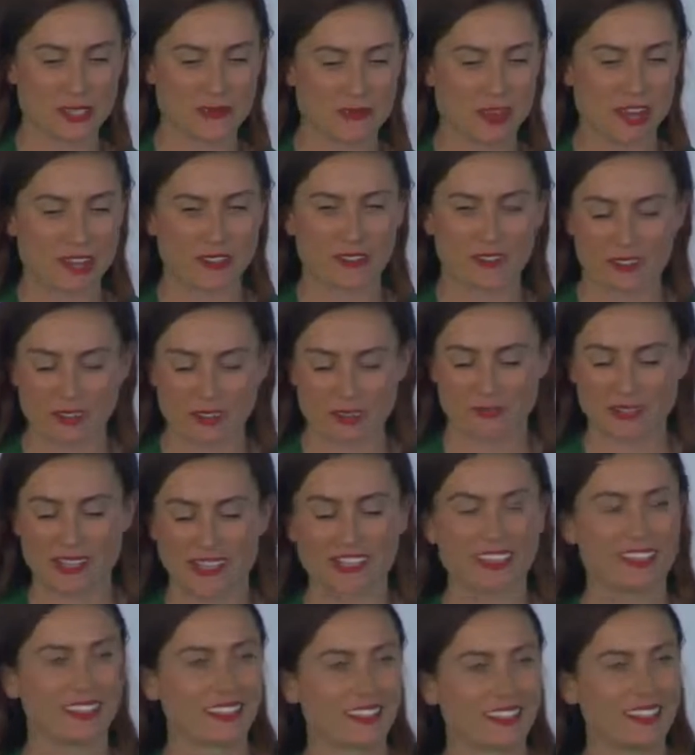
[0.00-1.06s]
to, the microphone
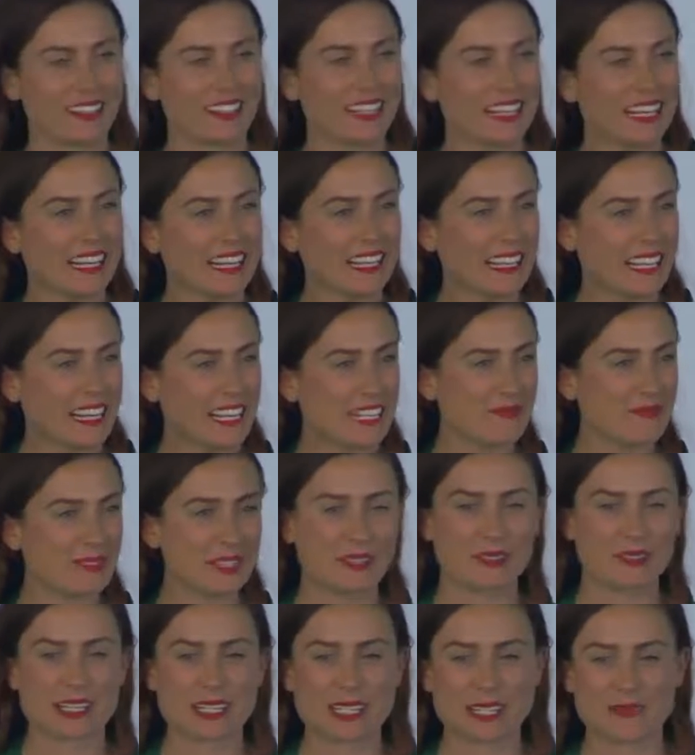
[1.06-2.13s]
being cleaned
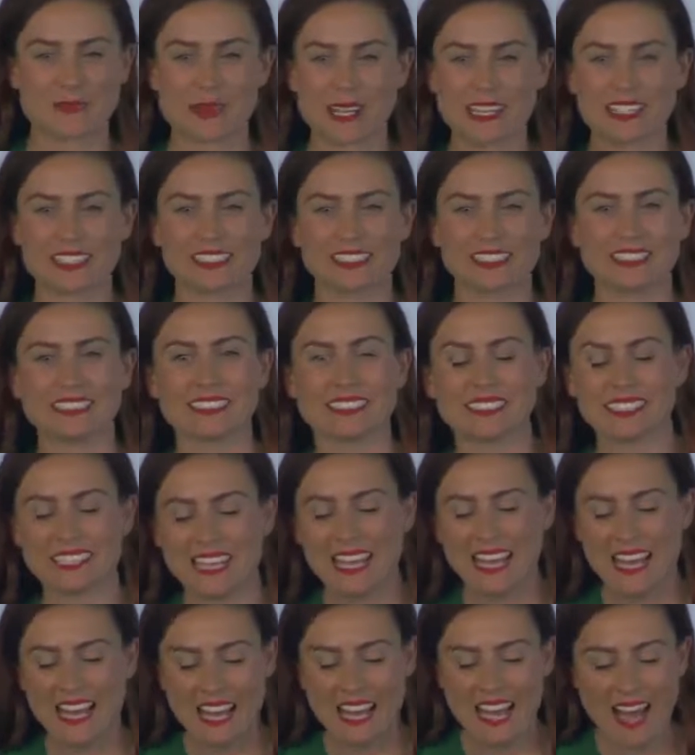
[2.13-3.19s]
between speeches.
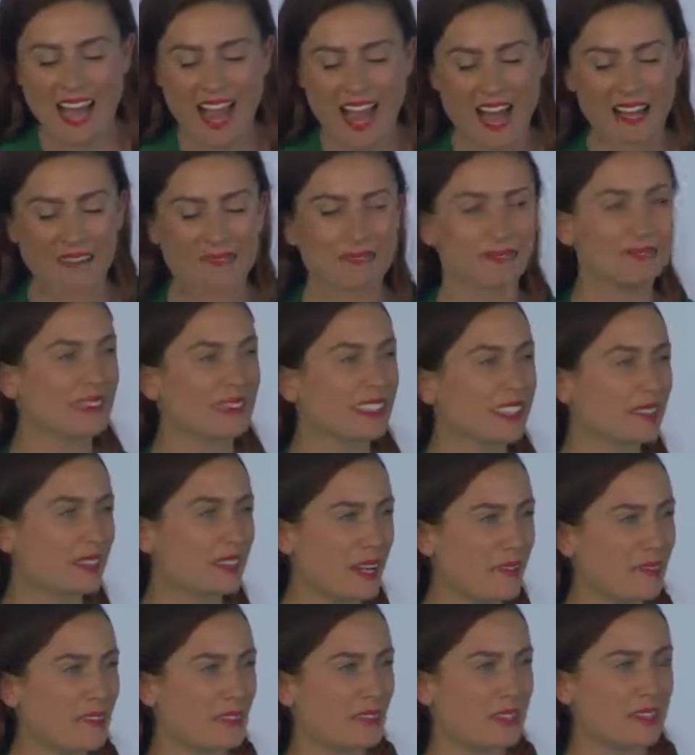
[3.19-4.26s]

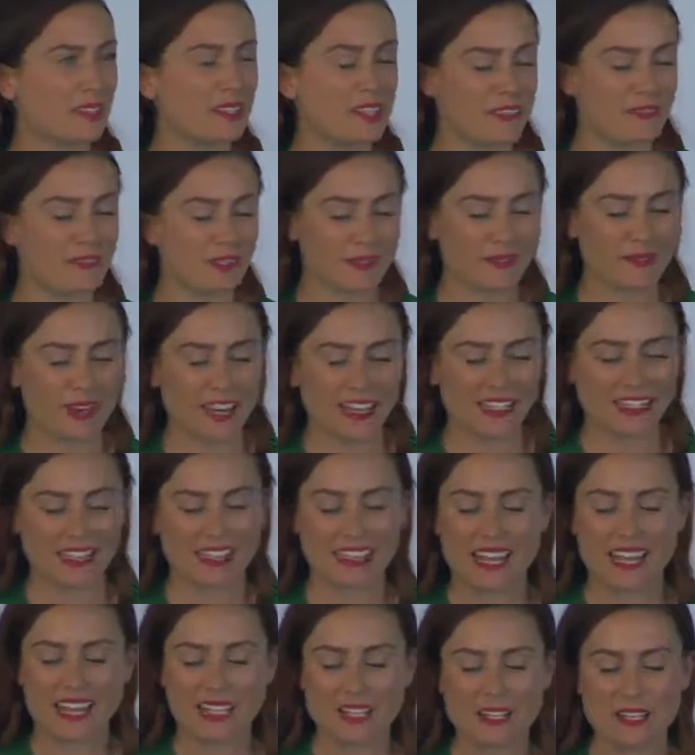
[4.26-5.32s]
Good afternoon,
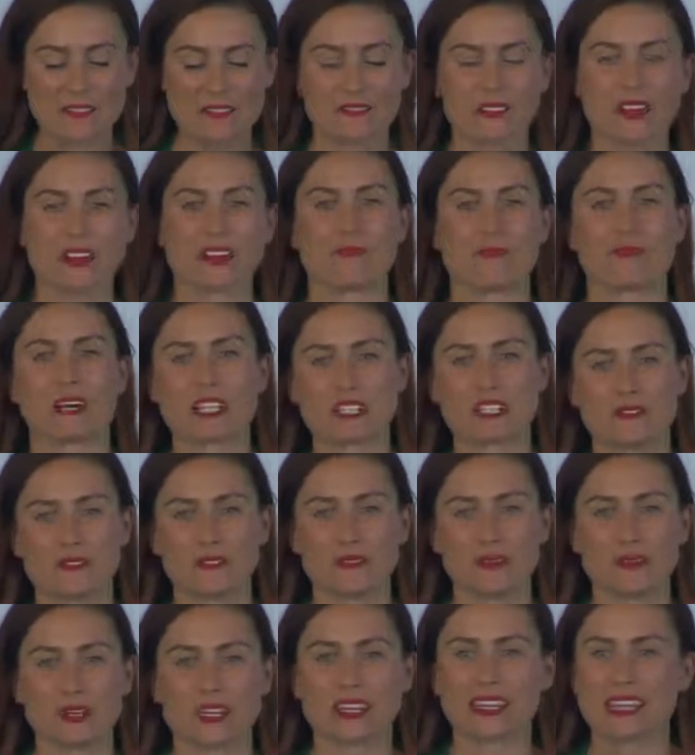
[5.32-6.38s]
everyone. Thank you very much
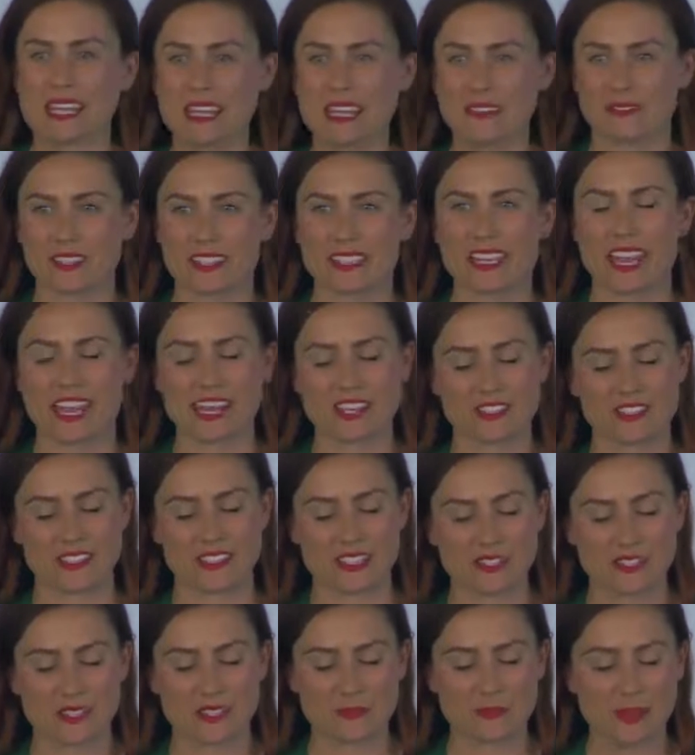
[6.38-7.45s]
for the
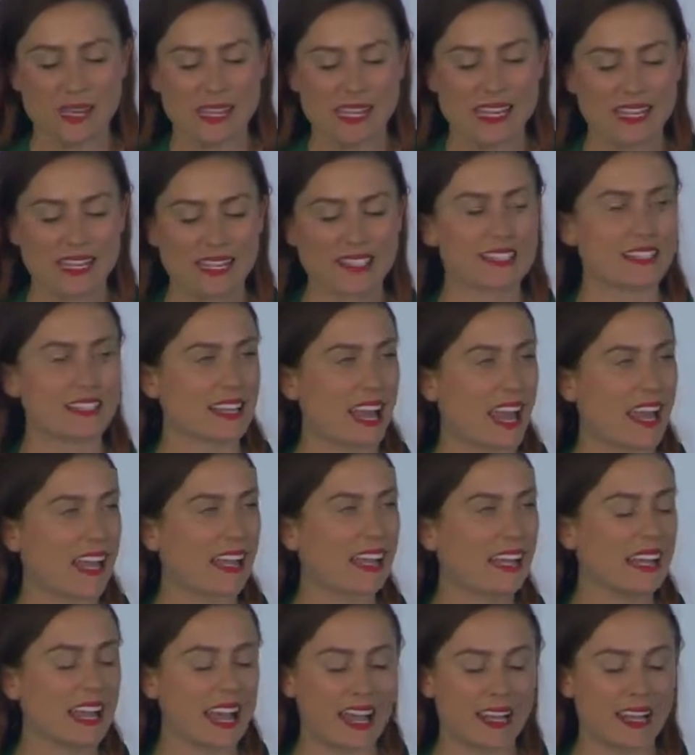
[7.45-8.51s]
invitation to be here
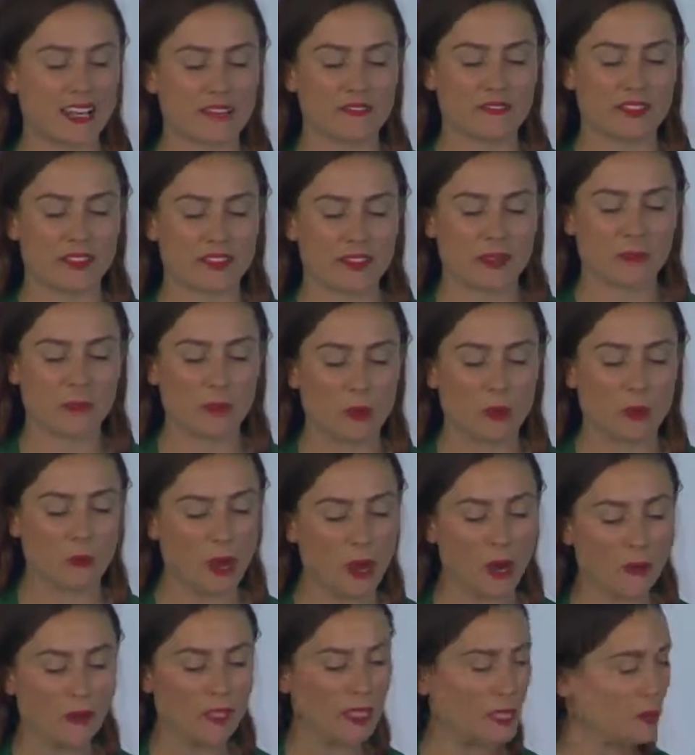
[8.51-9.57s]
today, and a very warm
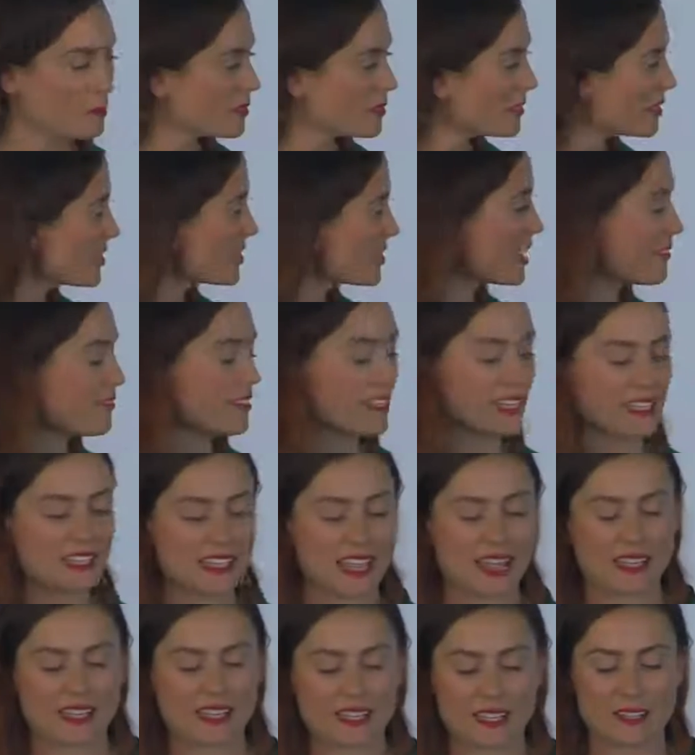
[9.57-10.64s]
welcome to Chief
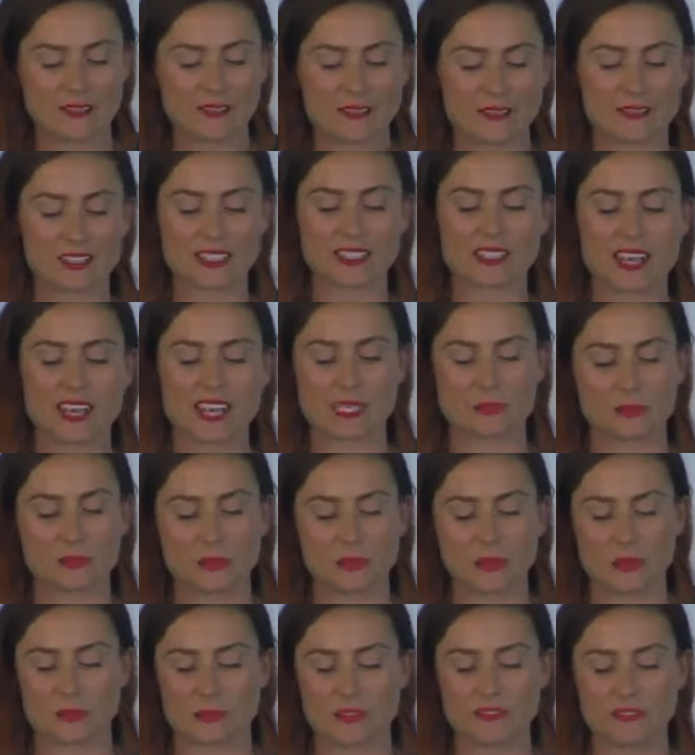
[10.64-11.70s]
Executive of the SACE
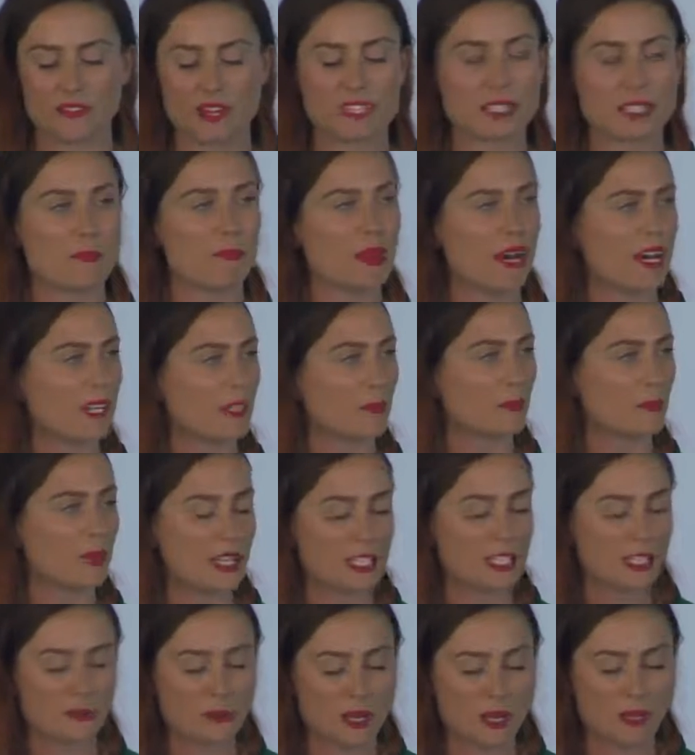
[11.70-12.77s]
Board, Professor Martin
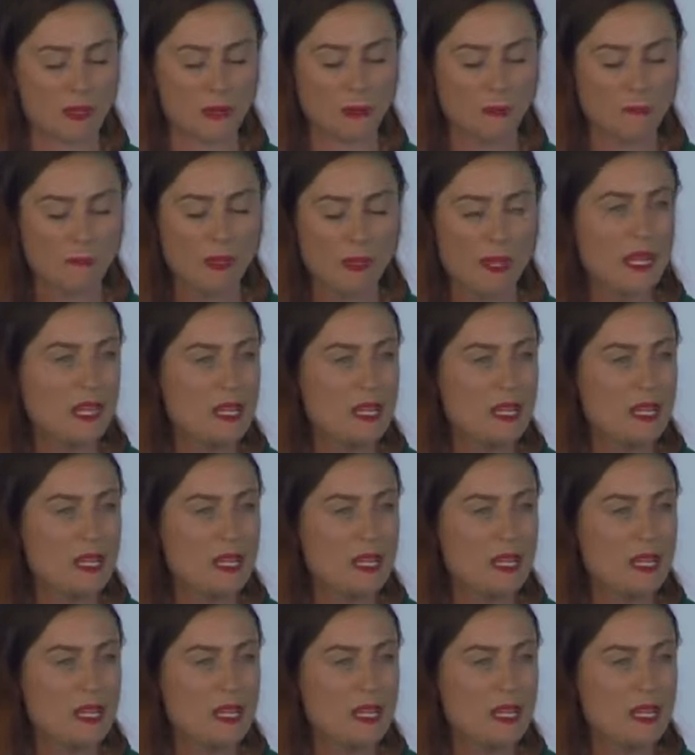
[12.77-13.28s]
Westwell,